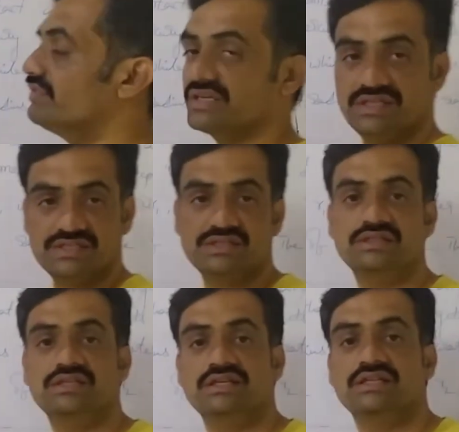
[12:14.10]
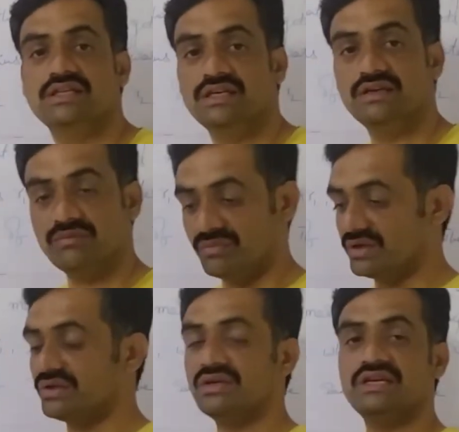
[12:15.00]
if we consider that the
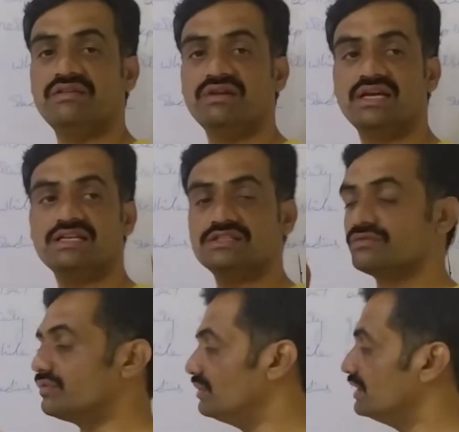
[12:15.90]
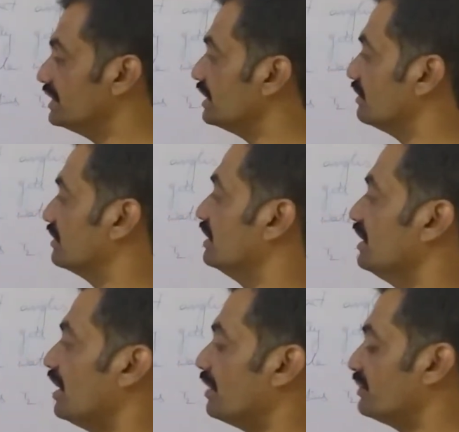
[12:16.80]
mercury level has fallen down
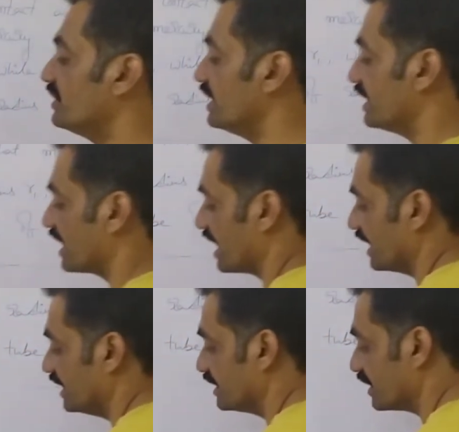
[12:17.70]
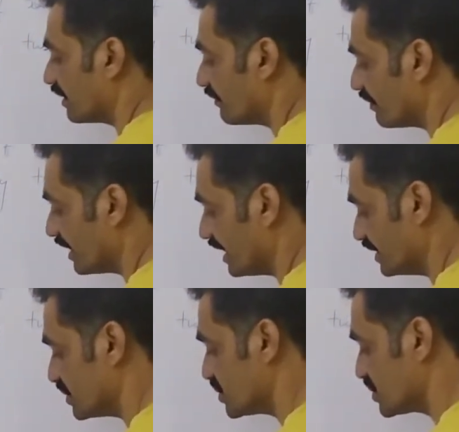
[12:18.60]
up to a height of
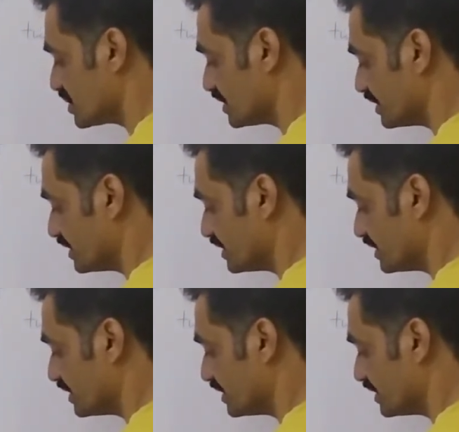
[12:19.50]
h,